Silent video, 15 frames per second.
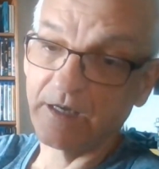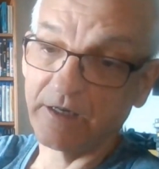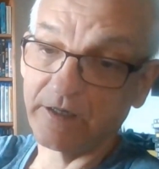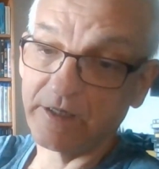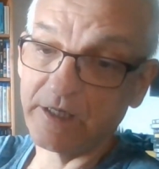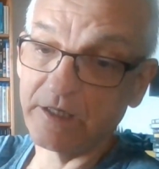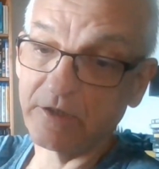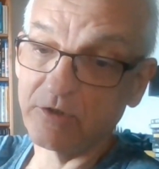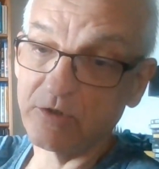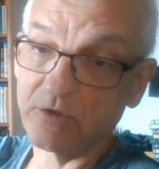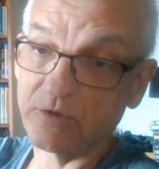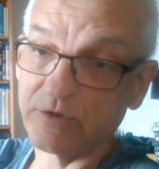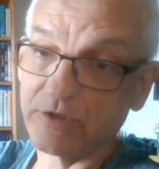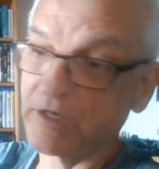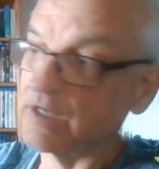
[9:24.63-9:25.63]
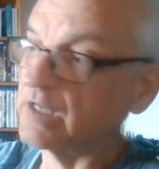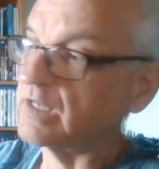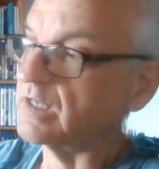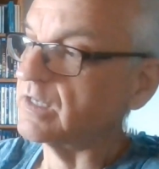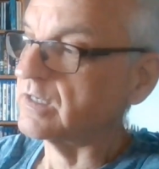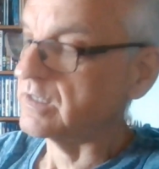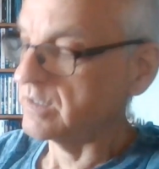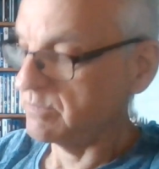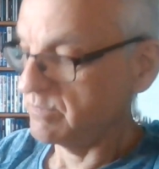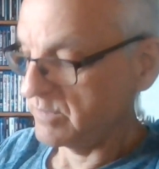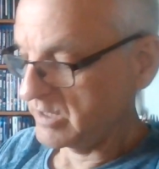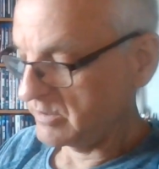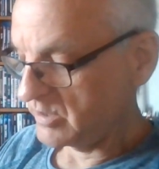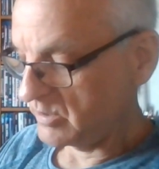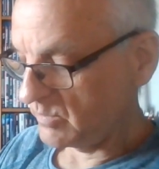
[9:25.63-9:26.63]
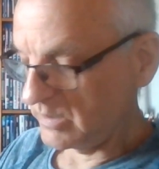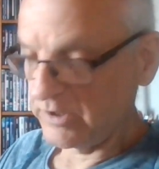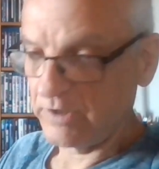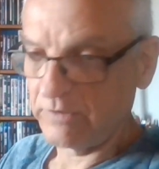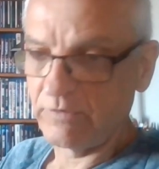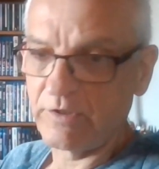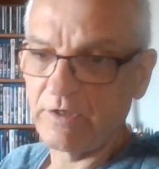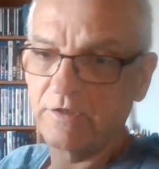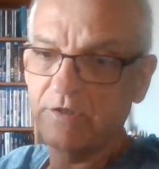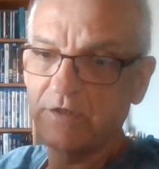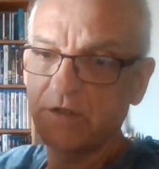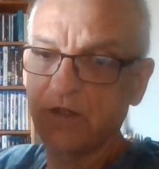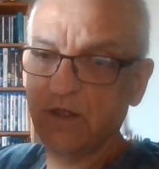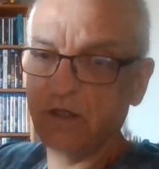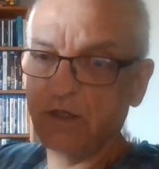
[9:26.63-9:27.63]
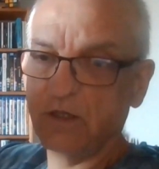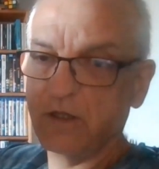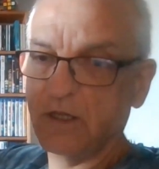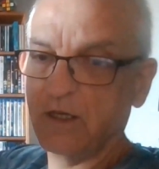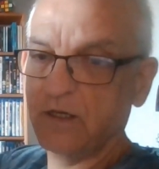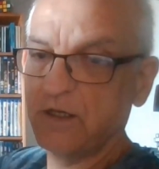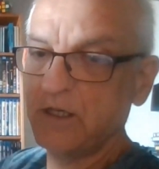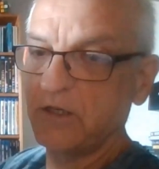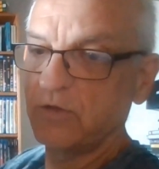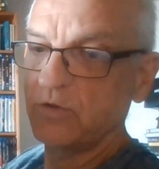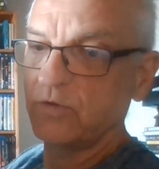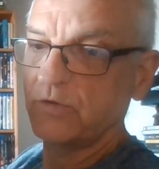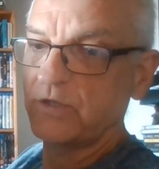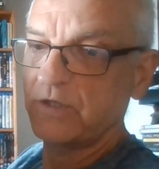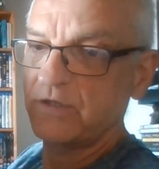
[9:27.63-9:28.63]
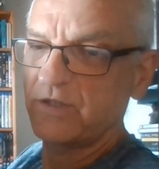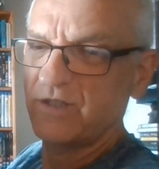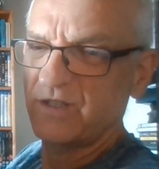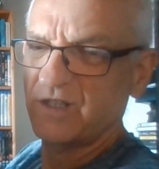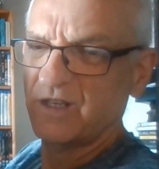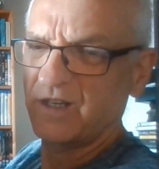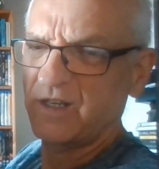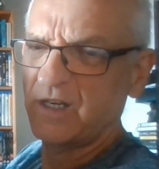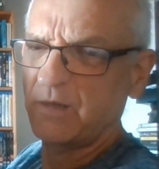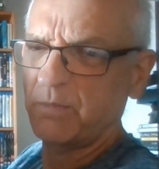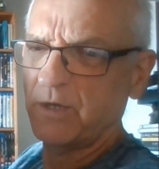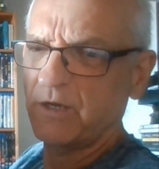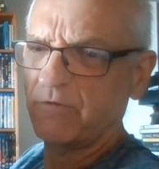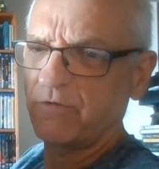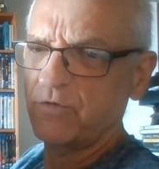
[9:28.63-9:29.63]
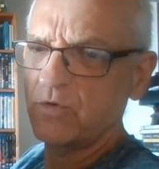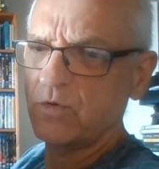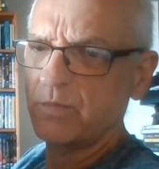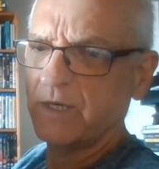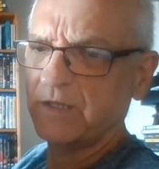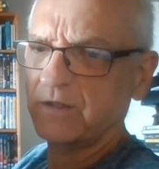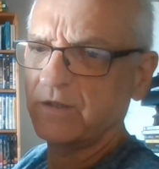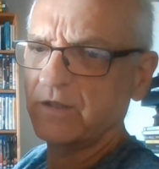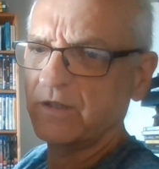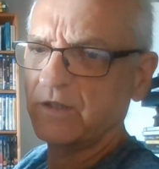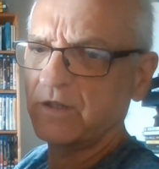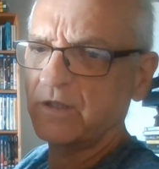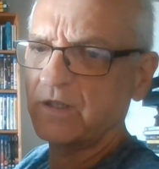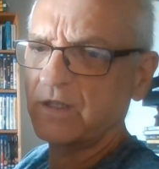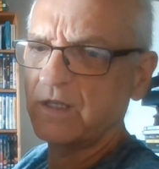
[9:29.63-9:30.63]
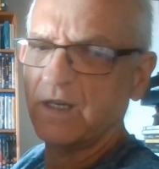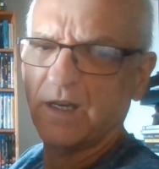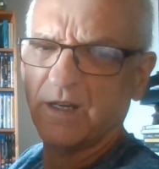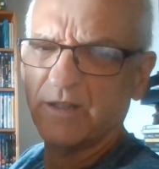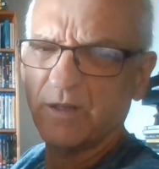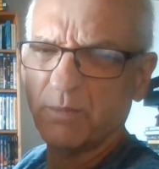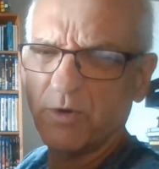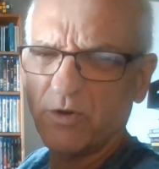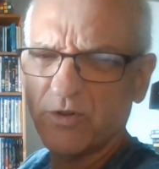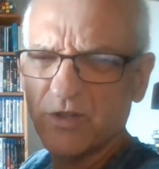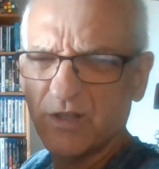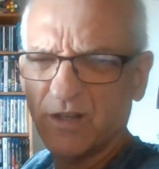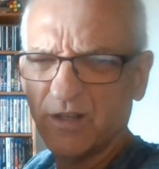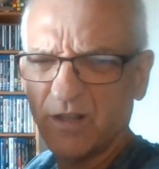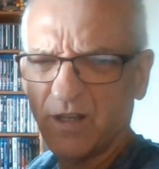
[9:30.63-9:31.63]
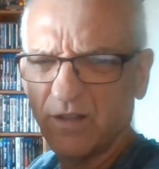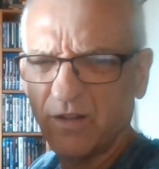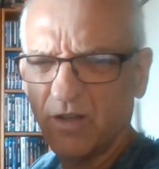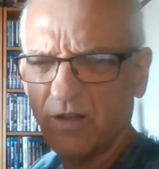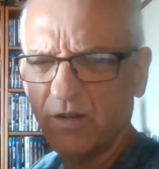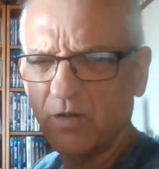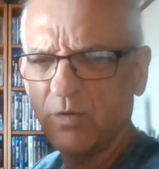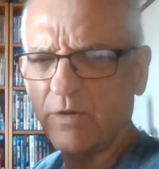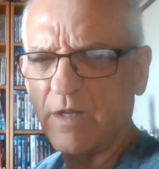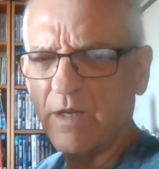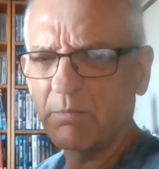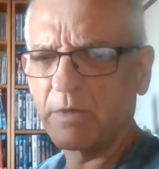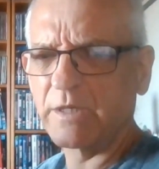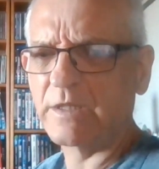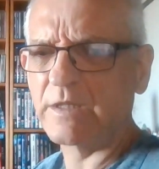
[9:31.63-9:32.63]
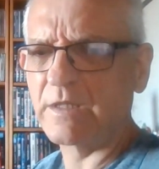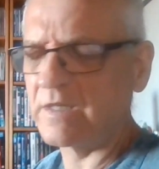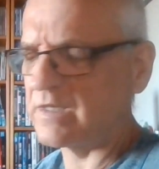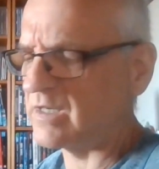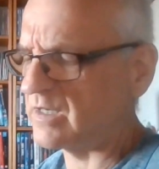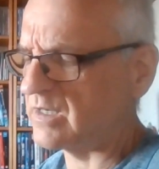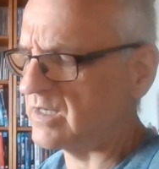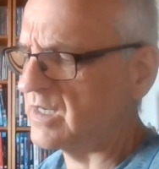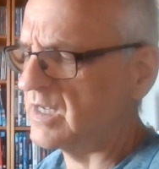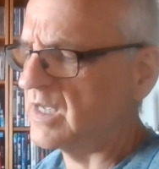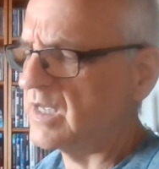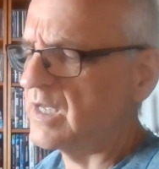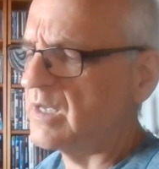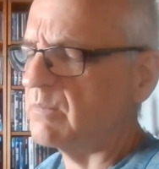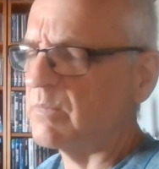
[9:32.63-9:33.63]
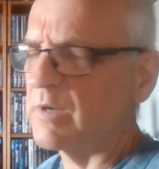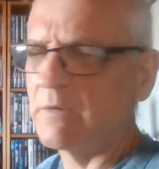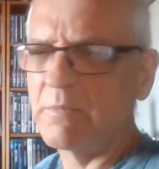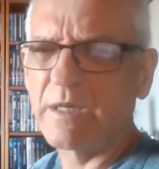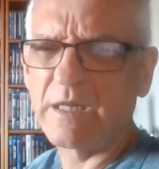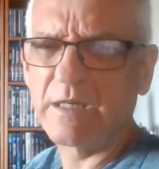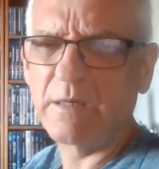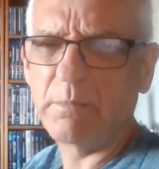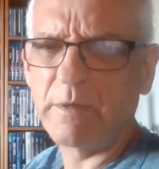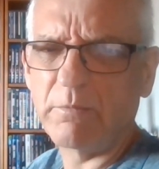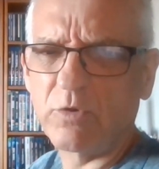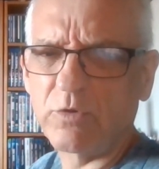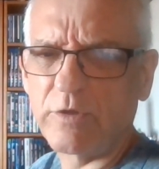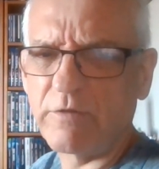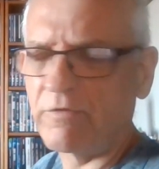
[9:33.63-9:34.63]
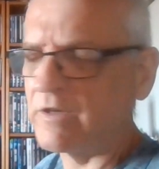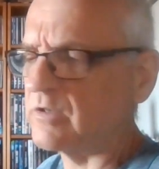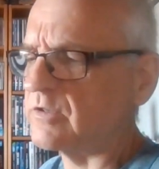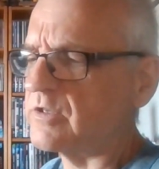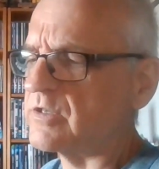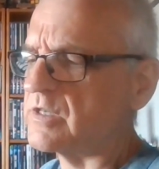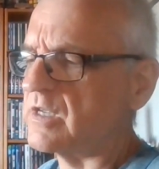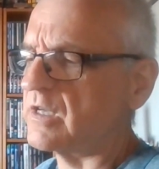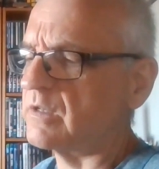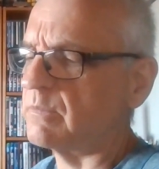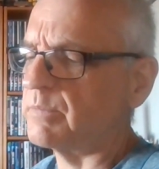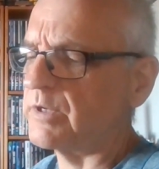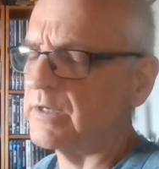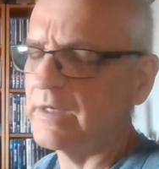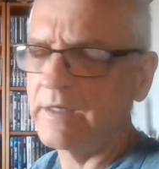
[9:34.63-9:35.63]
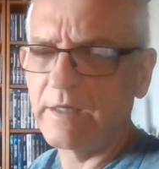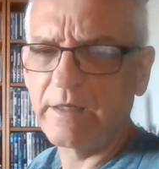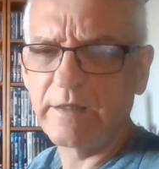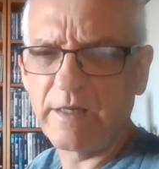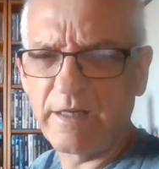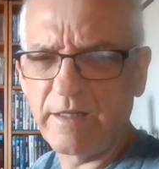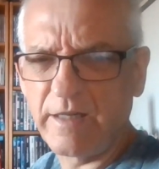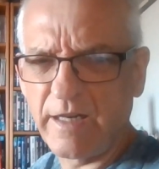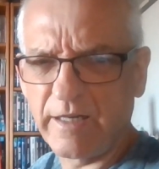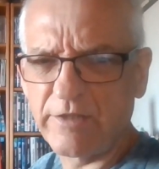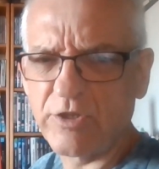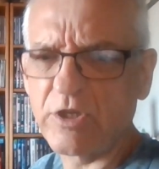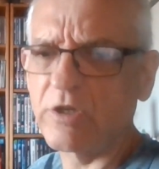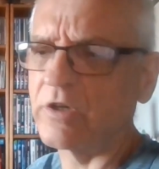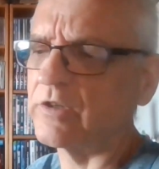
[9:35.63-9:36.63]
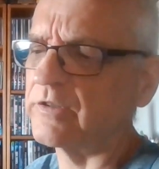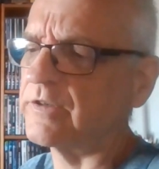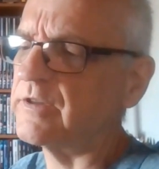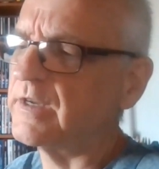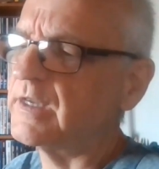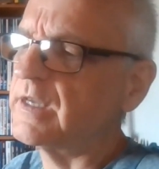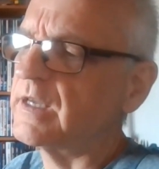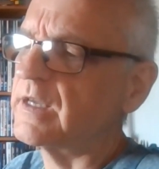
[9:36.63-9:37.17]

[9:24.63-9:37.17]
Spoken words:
High Lord. Now you will notice that the High Lord is slightly bigger format than the other books, and I thought that might make it a bit more difficult to sell, but it has gone.